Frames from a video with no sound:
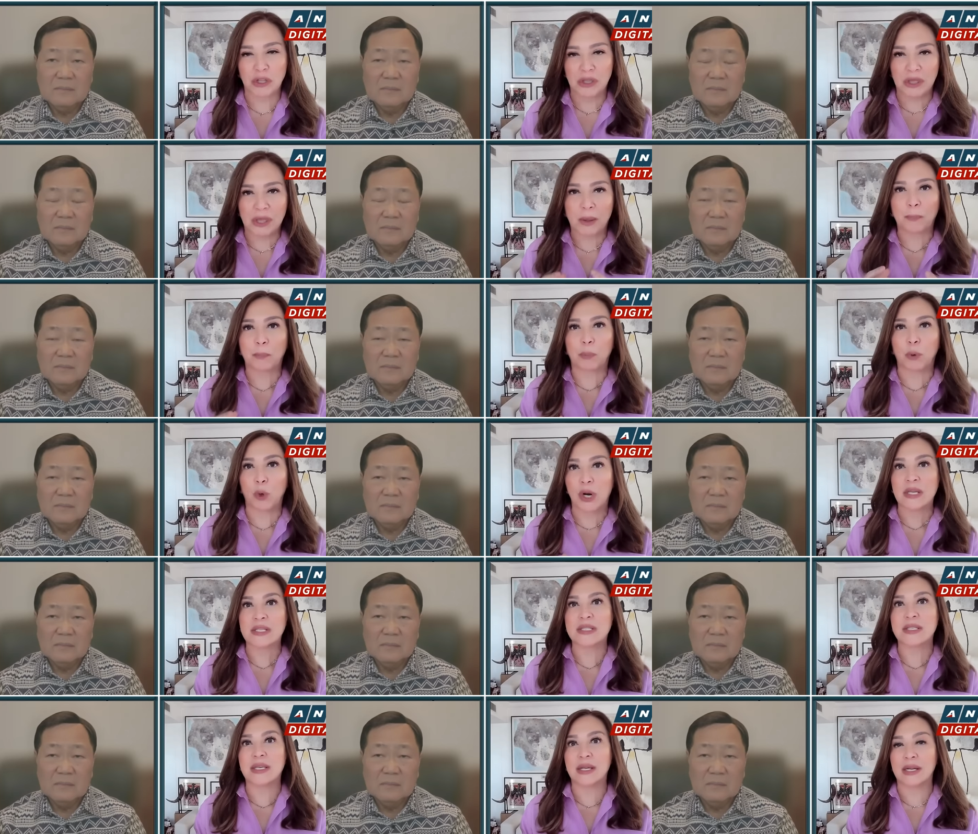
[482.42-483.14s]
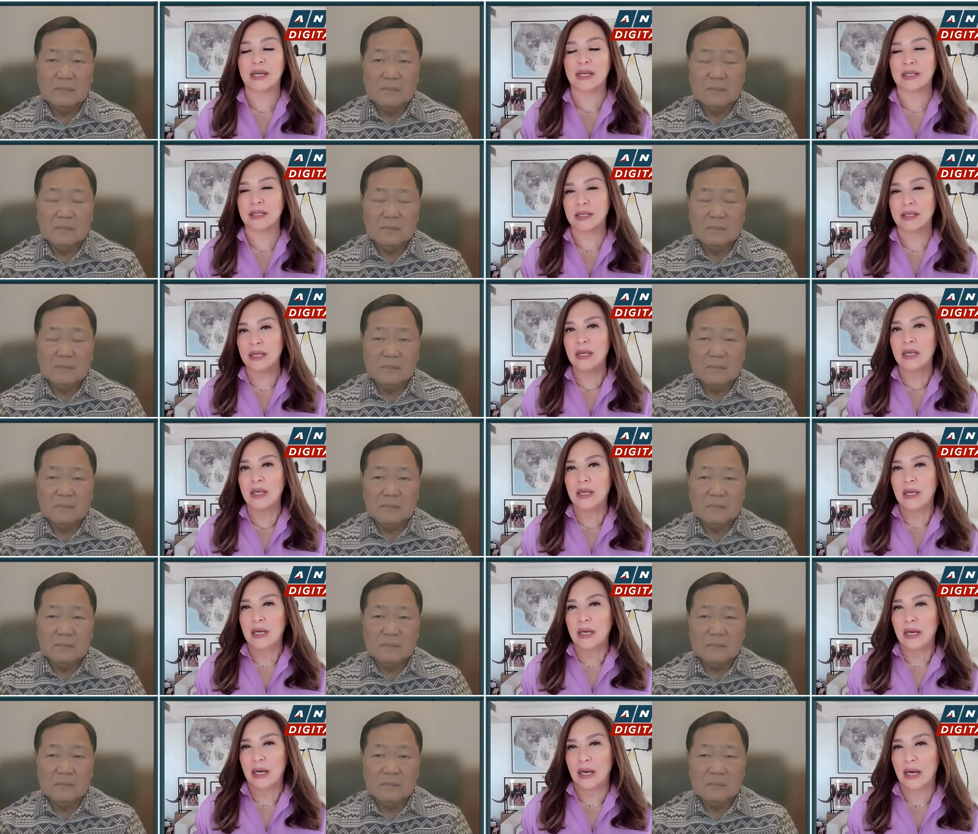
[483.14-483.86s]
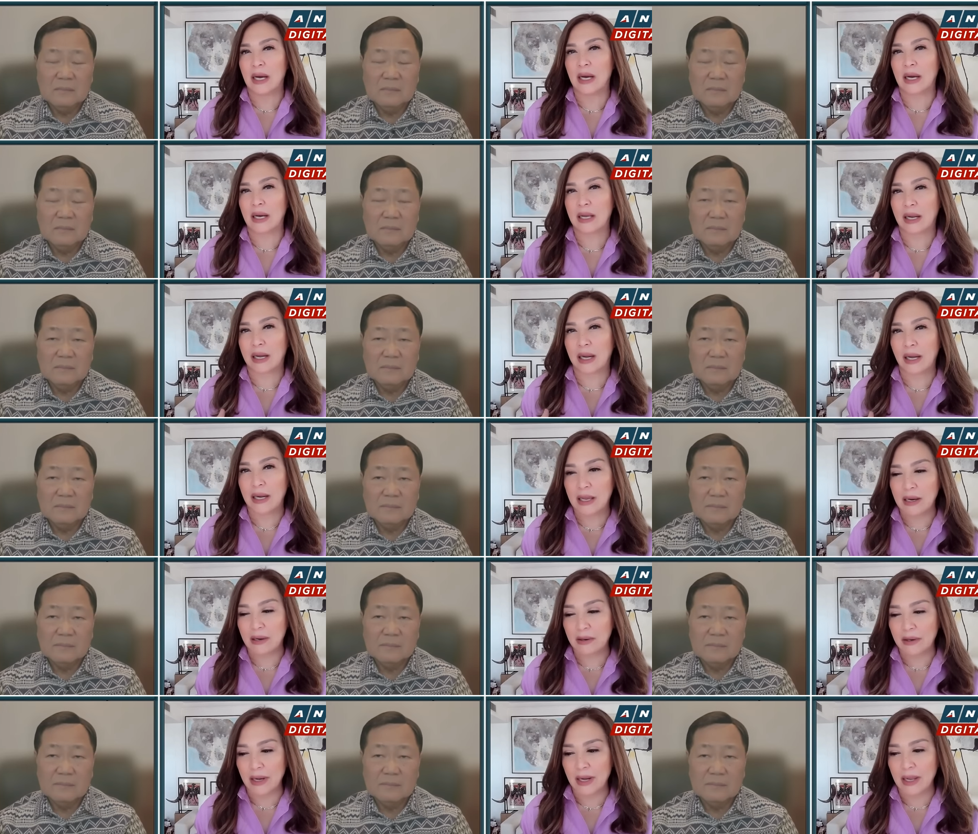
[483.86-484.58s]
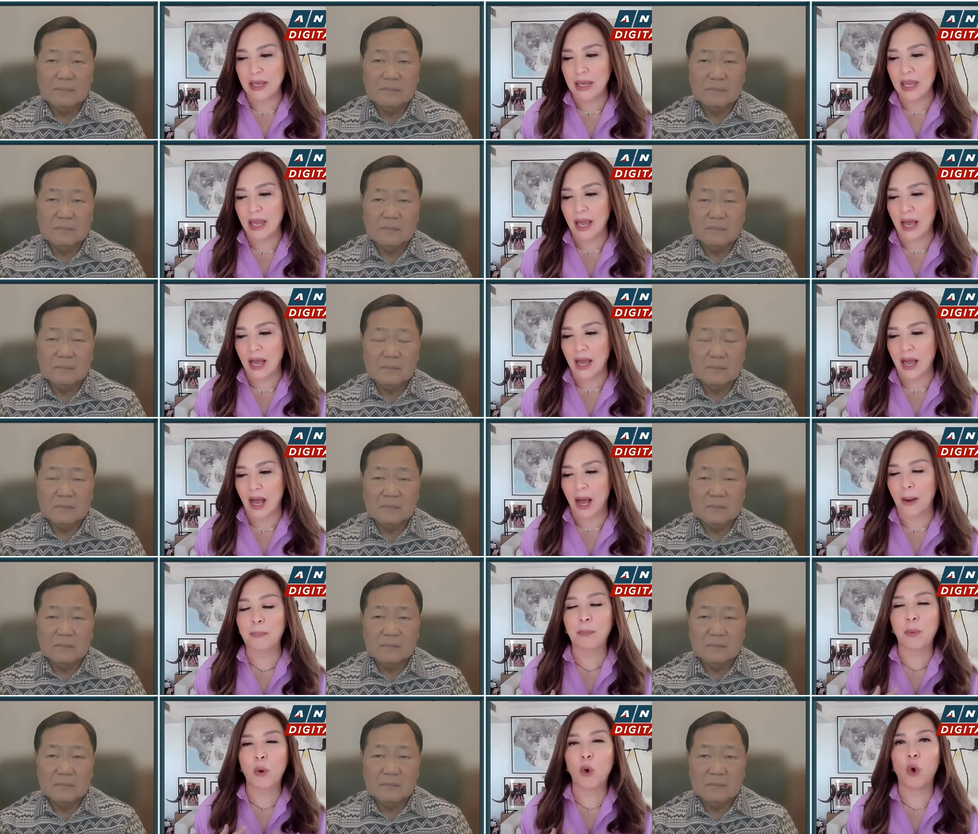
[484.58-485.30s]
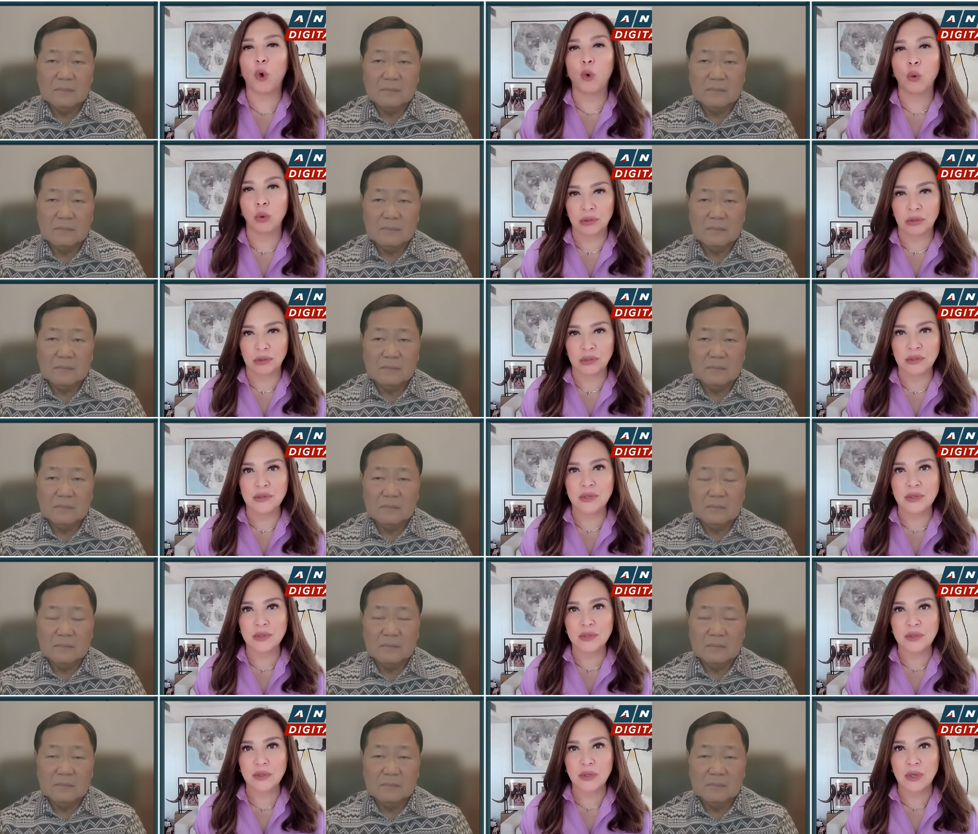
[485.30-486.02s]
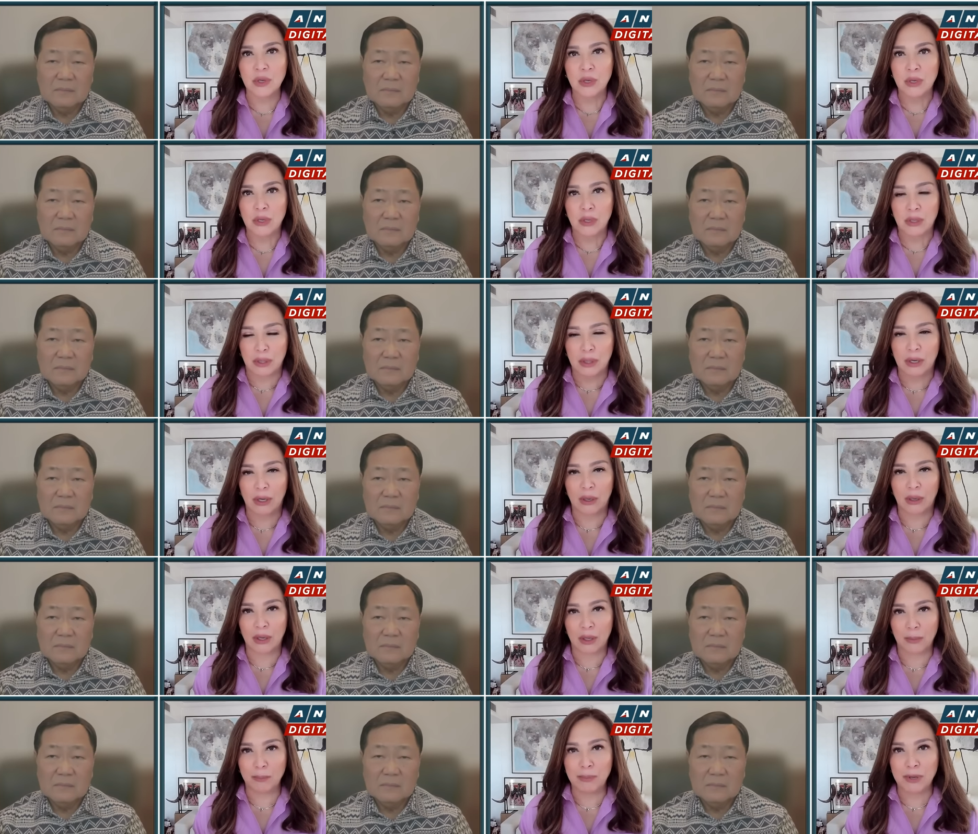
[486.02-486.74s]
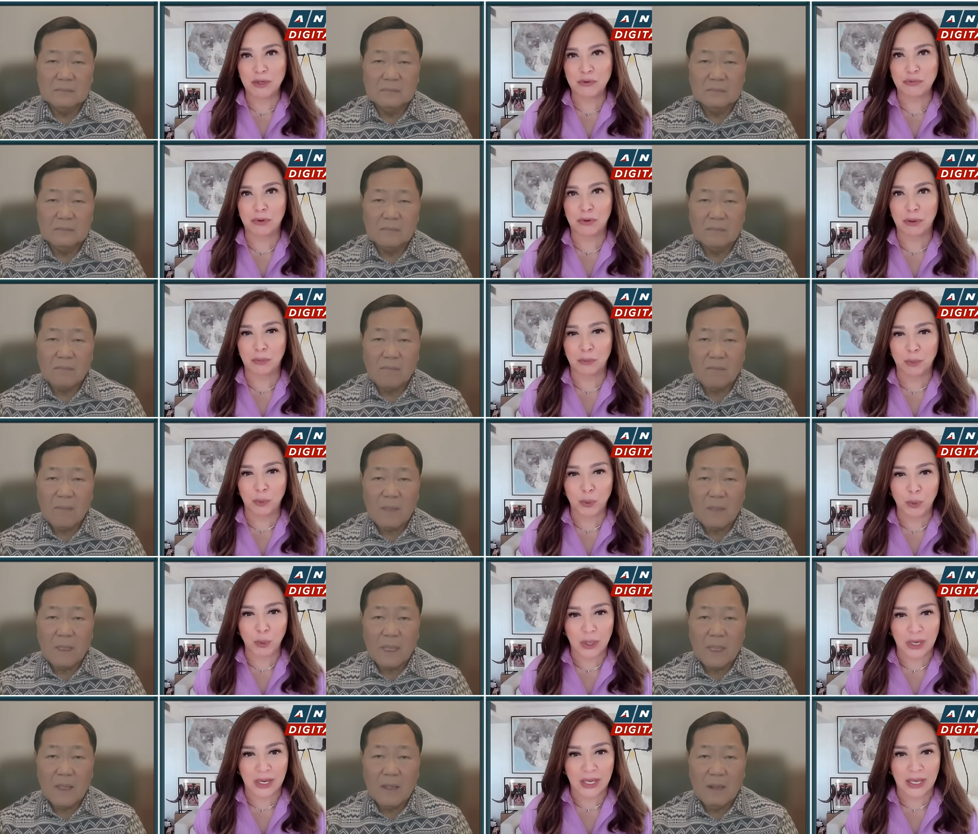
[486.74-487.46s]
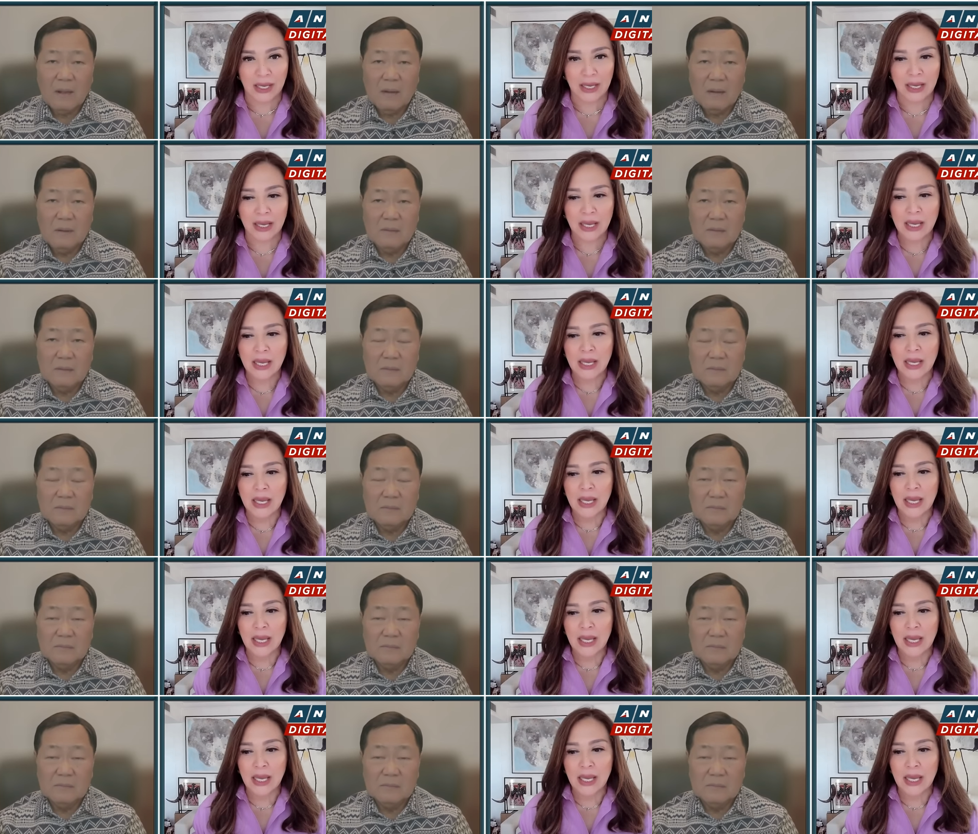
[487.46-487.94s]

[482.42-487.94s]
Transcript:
Speaker 1: the president, clearly upholds the arbitral ruling,